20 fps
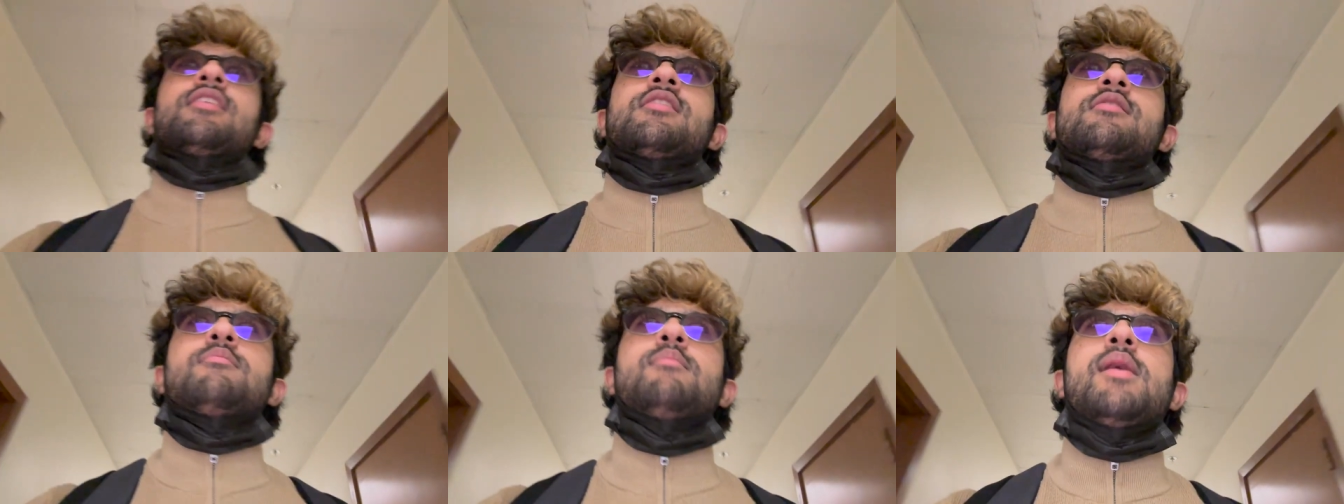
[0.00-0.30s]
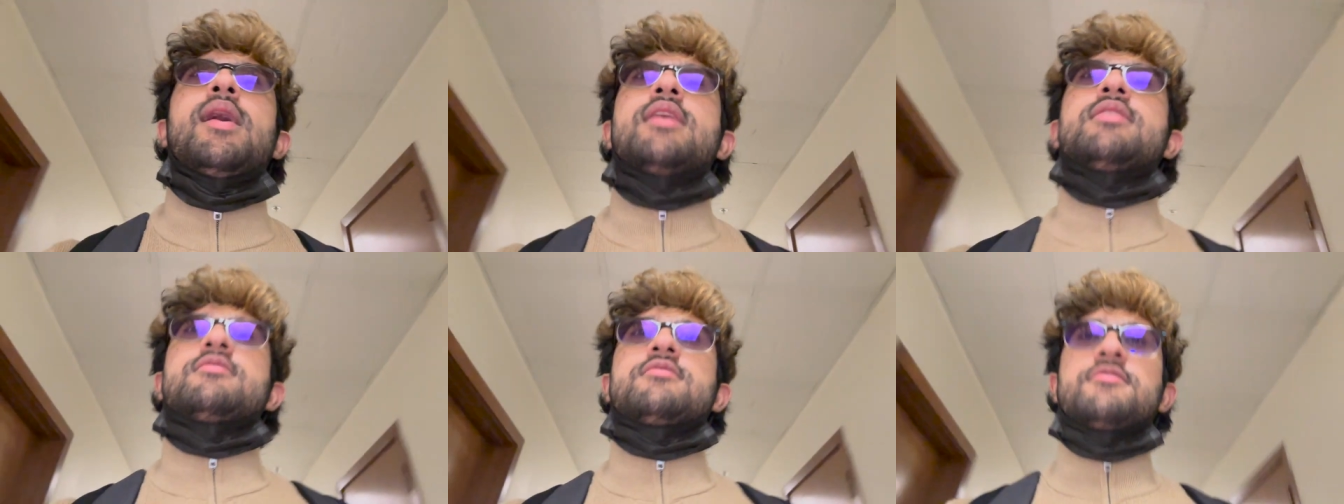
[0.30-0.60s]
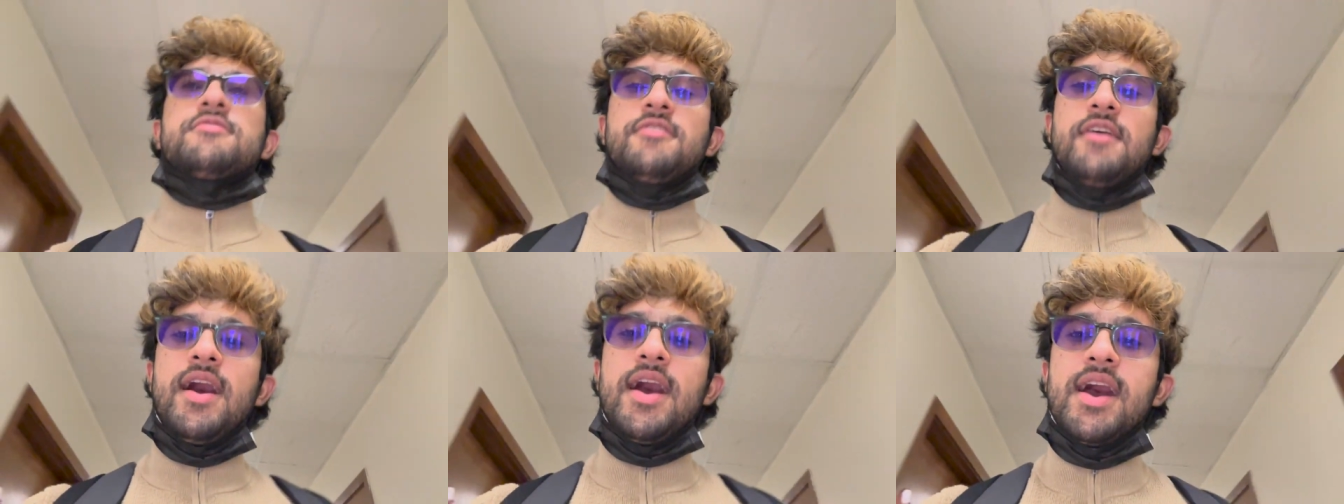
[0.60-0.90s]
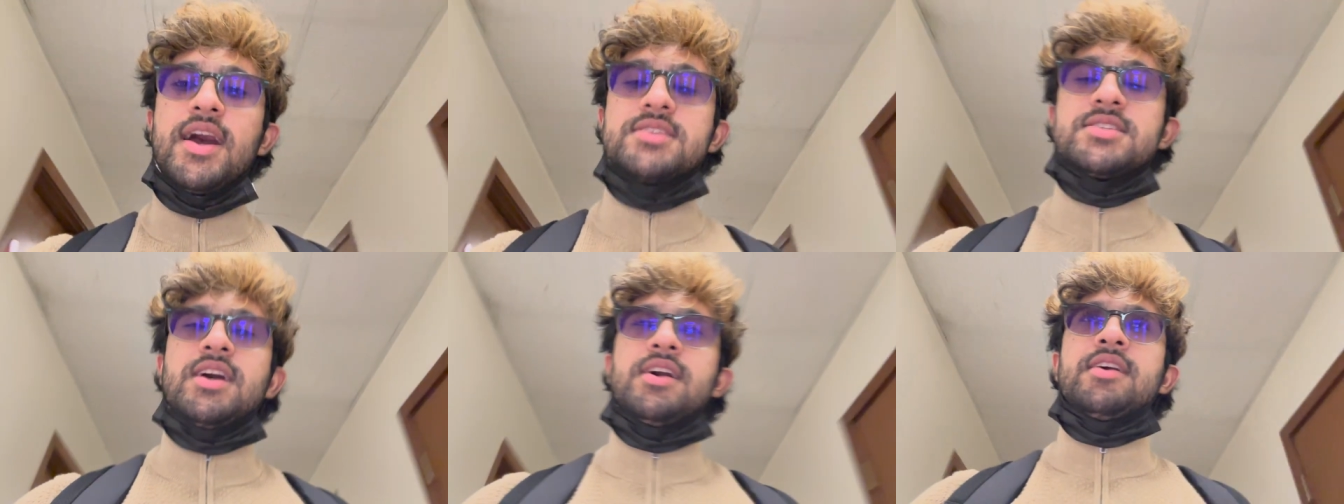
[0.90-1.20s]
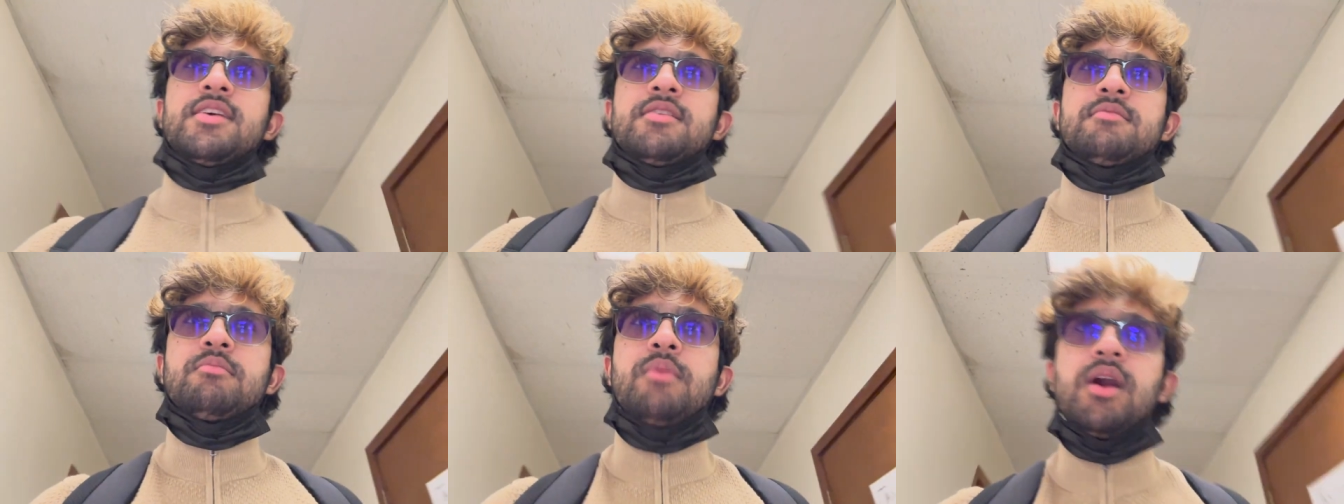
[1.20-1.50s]
matter of fact,
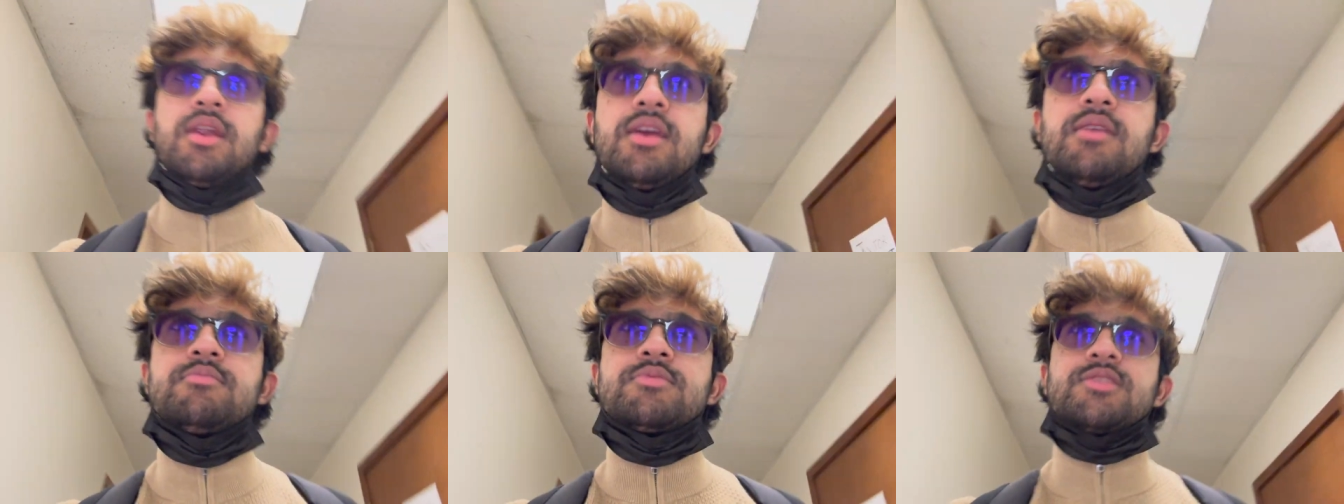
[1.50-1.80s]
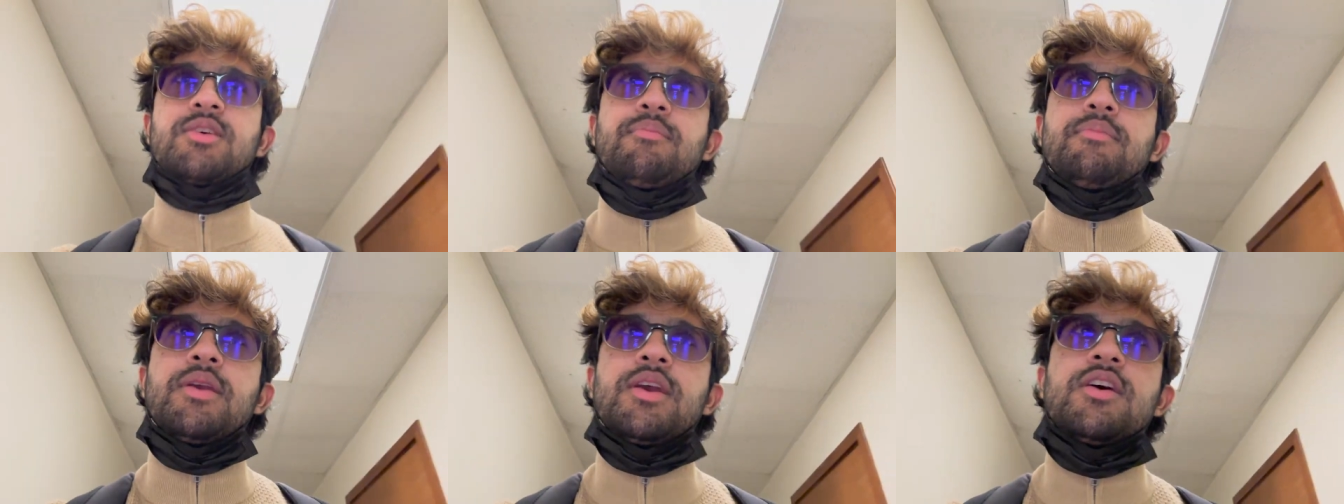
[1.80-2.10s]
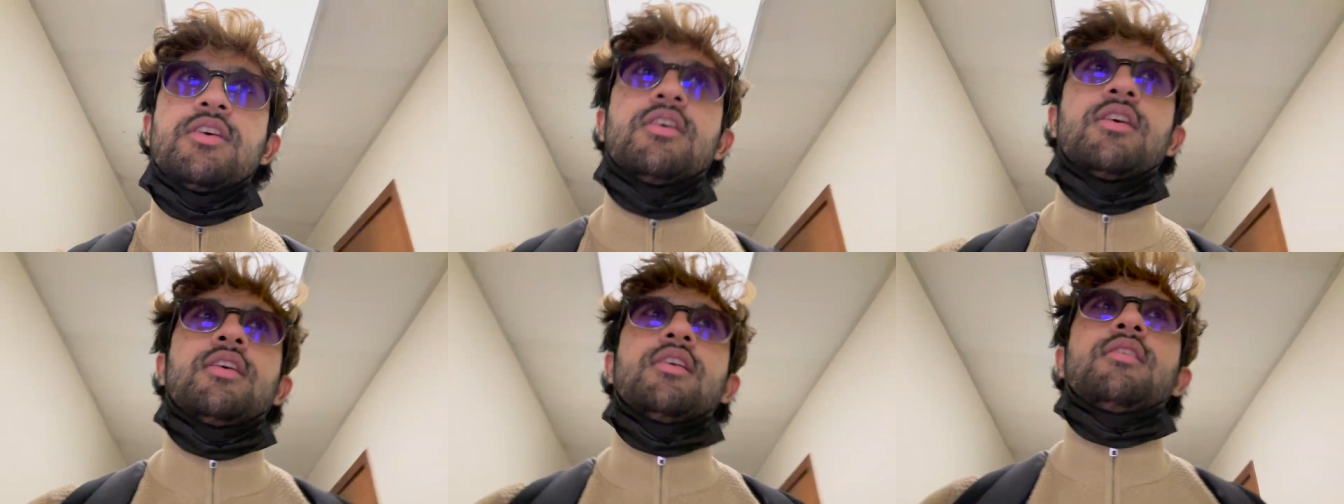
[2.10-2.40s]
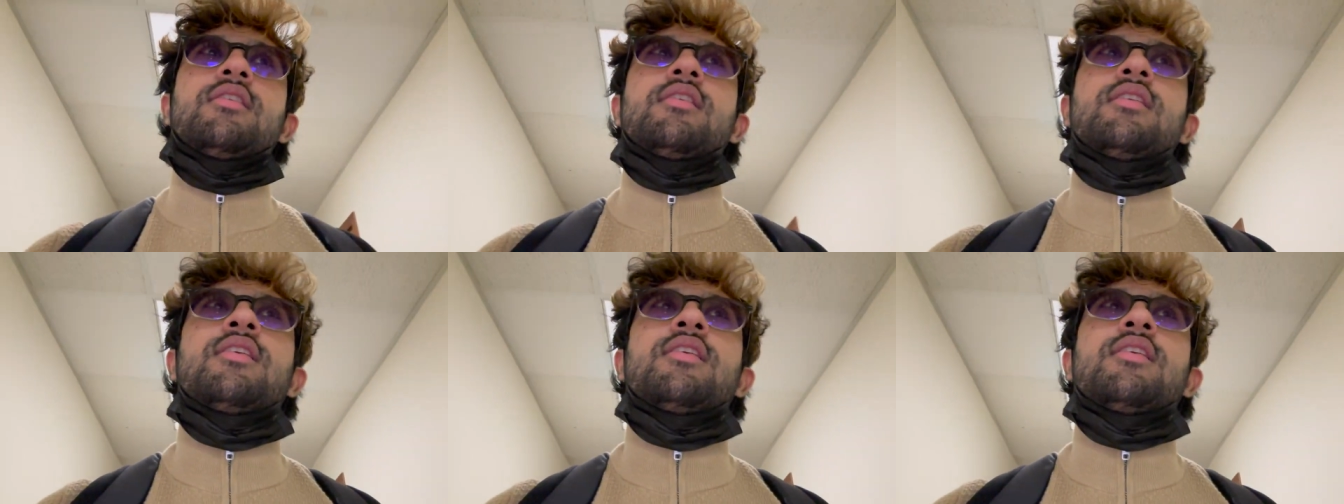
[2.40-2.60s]
my name is Amir, and,